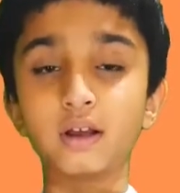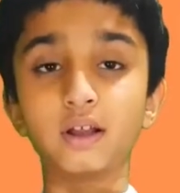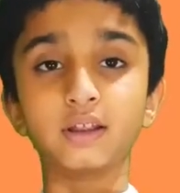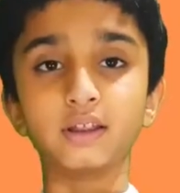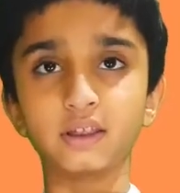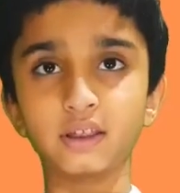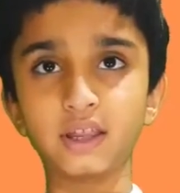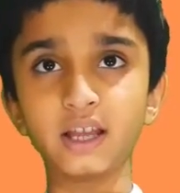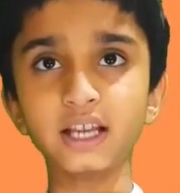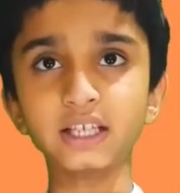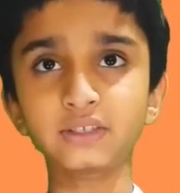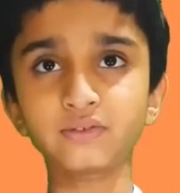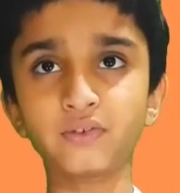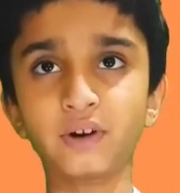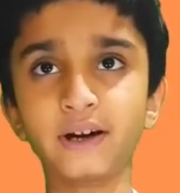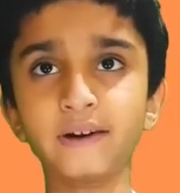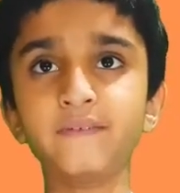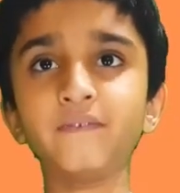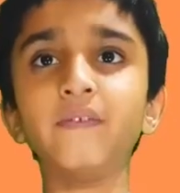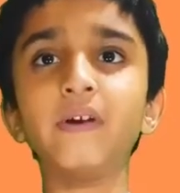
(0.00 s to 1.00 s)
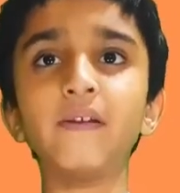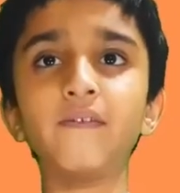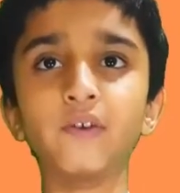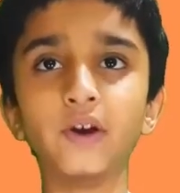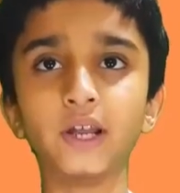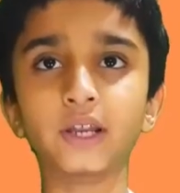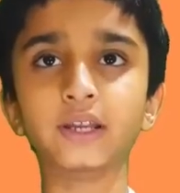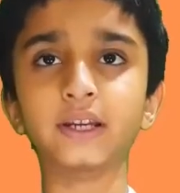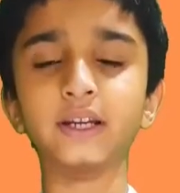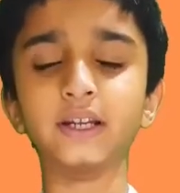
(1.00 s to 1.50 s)
This one will
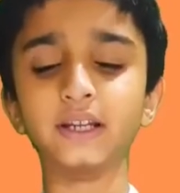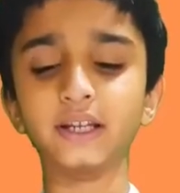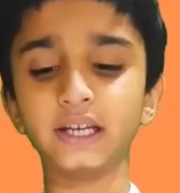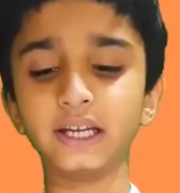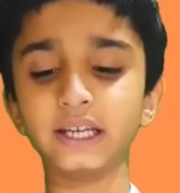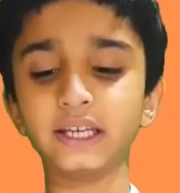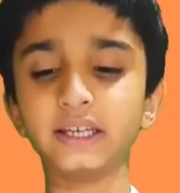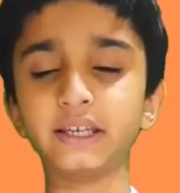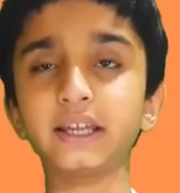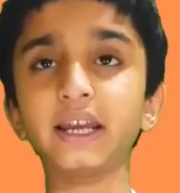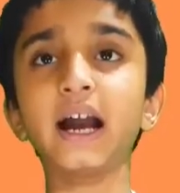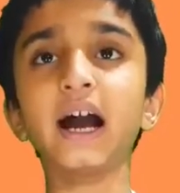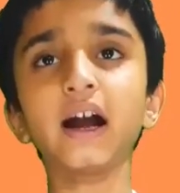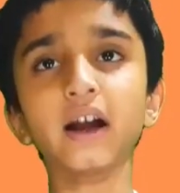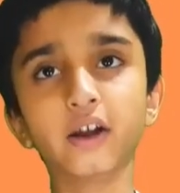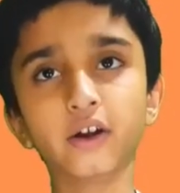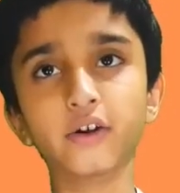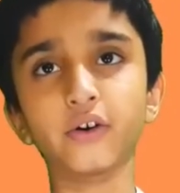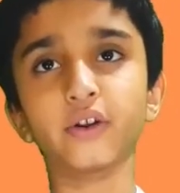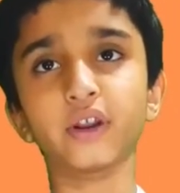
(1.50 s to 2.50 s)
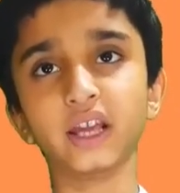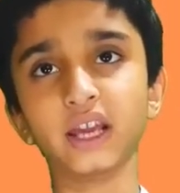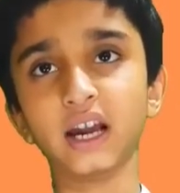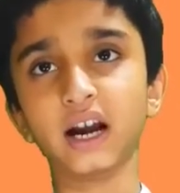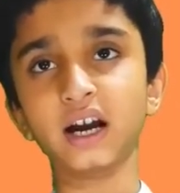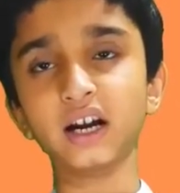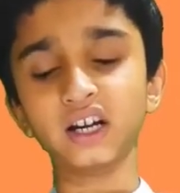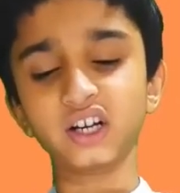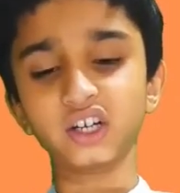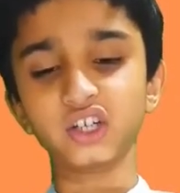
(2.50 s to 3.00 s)
work in India,
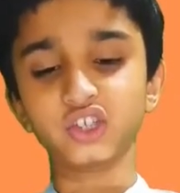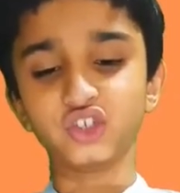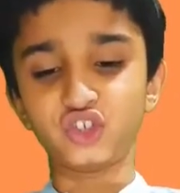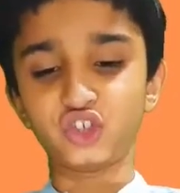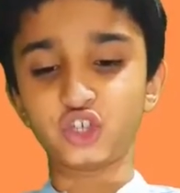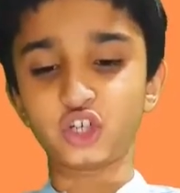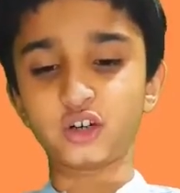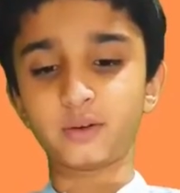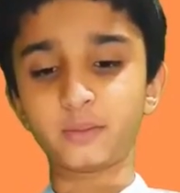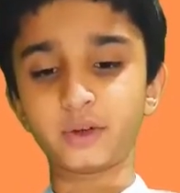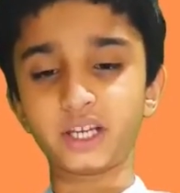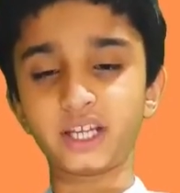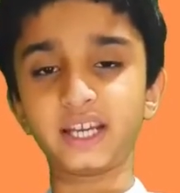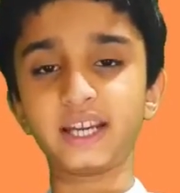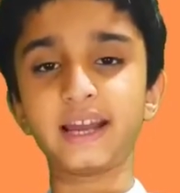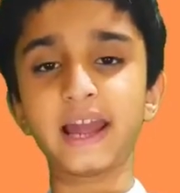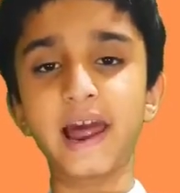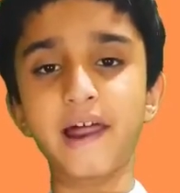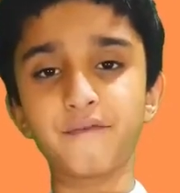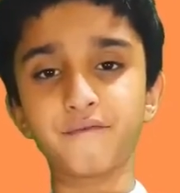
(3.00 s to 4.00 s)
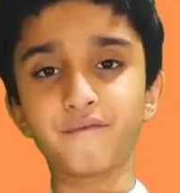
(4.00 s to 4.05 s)
Korea, Germany, and